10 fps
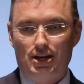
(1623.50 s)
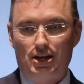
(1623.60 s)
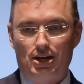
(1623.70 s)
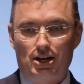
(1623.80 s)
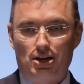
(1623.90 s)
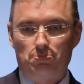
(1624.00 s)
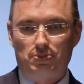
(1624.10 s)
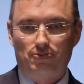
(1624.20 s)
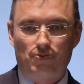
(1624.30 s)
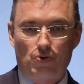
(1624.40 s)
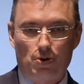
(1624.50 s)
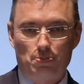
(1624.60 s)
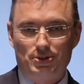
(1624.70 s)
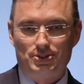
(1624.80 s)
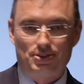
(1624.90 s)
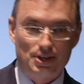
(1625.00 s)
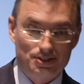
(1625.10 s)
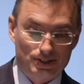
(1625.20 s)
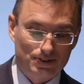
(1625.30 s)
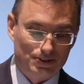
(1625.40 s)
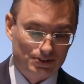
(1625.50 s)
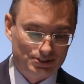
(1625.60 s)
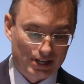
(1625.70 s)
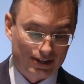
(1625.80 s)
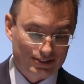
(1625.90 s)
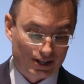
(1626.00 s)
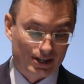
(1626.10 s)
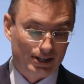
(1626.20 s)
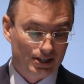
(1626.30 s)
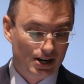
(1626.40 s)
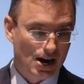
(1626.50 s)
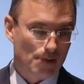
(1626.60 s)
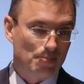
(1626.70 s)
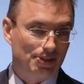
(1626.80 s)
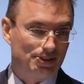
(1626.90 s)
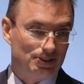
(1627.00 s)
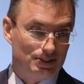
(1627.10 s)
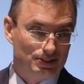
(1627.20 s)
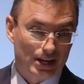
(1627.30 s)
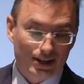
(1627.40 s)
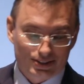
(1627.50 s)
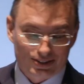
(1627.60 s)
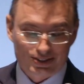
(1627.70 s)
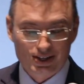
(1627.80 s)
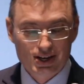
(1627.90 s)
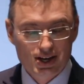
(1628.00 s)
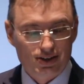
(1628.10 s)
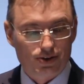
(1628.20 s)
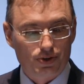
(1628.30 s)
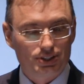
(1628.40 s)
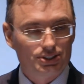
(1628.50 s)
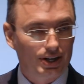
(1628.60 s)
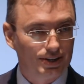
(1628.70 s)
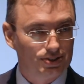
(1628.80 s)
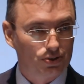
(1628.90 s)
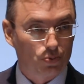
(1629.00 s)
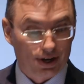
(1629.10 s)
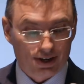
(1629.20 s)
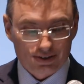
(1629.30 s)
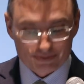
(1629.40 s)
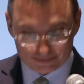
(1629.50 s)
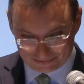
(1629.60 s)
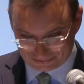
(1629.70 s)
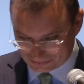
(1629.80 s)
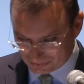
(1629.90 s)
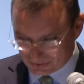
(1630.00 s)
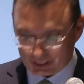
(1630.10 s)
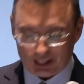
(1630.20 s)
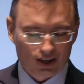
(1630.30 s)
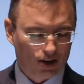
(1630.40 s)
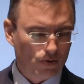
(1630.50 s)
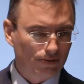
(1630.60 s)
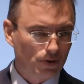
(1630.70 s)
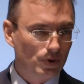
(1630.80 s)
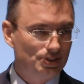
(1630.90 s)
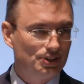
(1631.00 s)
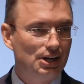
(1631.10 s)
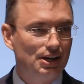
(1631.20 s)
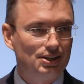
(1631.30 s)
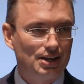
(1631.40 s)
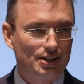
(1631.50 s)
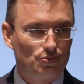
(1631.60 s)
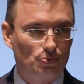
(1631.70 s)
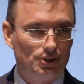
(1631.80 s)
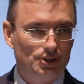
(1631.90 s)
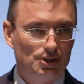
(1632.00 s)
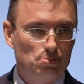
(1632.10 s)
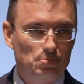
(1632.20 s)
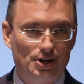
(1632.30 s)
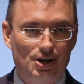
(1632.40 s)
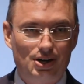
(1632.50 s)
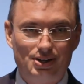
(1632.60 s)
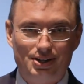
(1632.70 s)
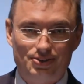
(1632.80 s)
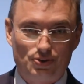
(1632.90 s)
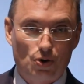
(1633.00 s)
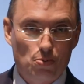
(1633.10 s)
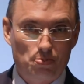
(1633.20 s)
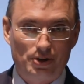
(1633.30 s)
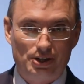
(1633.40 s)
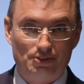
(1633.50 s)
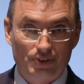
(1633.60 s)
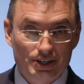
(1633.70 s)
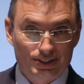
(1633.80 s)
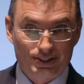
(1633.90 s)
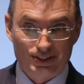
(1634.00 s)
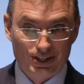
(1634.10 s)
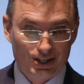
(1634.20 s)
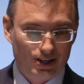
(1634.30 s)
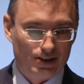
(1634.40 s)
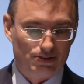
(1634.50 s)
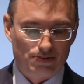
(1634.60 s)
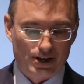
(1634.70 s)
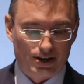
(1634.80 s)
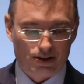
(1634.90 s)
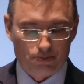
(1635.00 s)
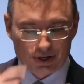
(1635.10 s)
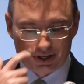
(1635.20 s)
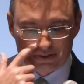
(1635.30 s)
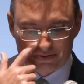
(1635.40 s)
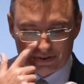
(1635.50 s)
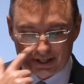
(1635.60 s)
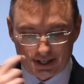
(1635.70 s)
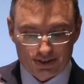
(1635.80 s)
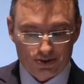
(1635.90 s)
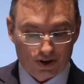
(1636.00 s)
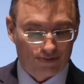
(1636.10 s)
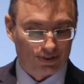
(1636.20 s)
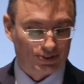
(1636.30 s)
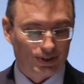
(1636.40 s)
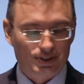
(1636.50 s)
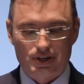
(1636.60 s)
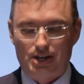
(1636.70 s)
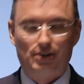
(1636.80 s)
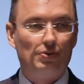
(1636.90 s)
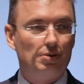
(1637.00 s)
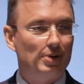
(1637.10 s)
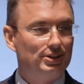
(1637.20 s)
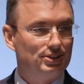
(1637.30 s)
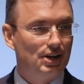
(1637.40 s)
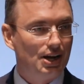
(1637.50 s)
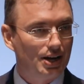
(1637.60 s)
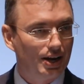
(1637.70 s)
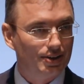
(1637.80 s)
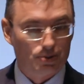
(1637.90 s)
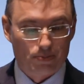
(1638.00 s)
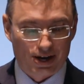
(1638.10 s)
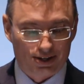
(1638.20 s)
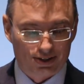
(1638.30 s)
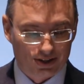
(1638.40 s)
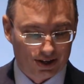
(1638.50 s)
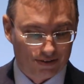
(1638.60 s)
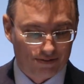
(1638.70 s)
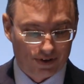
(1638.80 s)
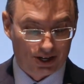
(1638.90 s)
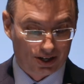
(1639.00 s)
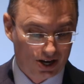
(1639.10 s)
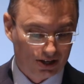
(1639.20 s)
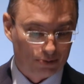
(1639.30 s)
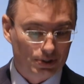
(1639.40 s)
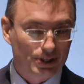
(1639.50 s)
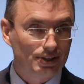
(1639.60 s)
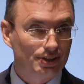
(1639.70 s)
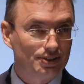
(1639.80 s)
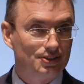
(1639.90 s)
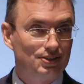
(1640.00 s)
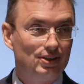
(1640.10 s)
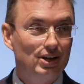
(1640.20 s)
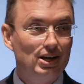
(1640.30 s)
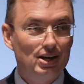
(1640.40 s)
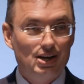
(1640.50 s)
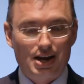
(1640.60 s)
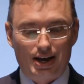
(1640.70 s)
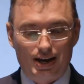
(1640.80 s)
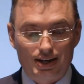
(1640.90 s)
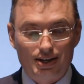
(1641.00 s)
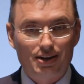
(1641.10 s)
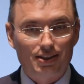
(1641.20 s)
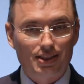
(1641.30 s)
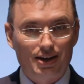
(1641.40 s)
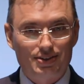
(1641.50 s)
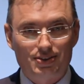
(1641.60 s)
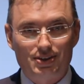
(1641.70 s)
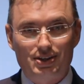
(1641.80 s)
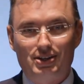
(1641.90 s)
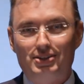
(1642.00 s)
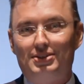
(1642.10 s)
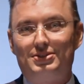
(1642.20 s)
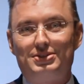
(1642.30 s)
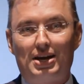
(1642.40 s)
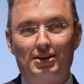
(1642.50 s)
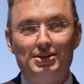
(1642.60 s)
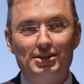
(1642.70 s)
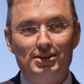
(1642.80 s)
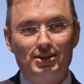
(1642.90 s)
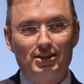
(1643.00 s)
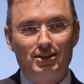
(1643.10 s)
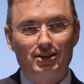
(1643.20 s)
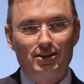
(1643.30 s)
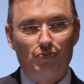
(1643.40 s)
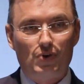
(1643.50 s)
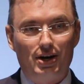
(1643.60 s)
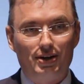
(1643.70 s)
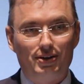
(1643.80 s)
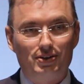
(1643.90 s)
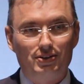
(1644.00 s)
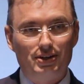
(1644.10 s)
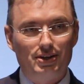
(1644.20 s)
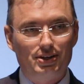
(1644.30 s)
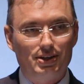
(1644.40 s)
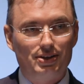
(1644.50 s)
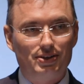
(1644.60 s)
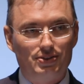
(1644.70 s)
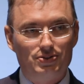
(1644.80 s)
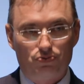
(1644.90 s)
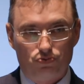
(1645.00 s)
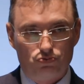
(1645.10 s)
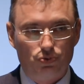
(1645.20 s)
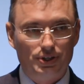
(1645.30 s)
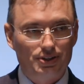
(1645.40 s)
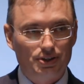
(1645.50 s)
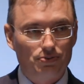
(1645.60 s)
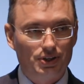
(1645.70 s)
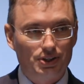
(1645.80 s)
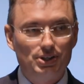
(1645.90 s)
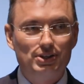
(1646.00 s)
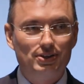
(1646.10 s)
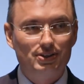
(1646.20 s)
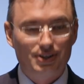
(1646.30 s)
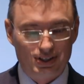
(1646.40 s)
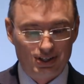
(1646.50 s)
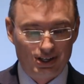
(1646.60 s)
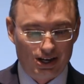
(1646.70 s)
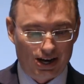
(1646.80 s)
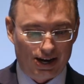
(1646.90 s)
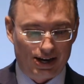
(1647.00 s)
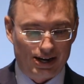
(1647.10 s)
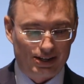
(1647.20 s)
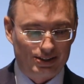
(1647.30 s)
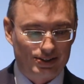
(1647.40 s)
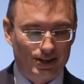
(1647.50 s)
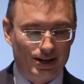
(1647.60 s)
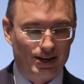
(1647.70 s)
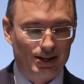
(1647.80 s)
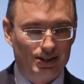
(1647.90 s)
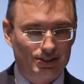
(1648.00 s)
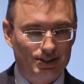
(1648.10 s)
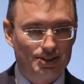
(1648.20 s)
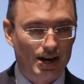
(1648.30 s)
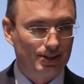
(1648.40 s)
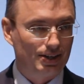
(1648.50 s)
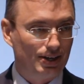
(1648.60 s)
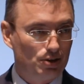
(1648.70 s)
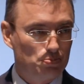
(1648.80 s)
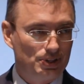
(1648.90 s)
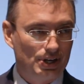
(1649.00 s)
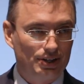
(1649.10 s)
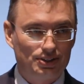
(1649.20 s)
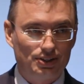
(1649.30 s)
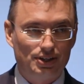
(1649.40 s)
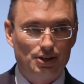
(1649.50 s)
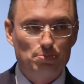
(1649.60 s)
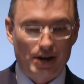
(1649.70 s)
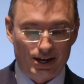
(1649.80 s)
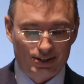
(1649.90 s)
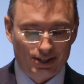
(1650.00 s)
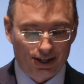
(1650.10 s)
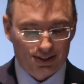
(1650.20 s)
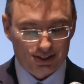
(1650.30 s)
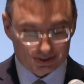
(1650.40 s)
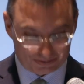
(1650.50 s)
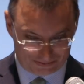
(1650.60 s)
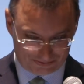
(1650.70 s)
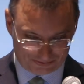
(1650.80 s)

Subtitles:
and perform a statistical test on it, hypothesis test, known as chi-square. However, once again, that's really beyond the scope and reach of many finance officers. I only mention that as a matter of completeness. And lastly, this technique, while it is really, really good at detecting potentially bad data,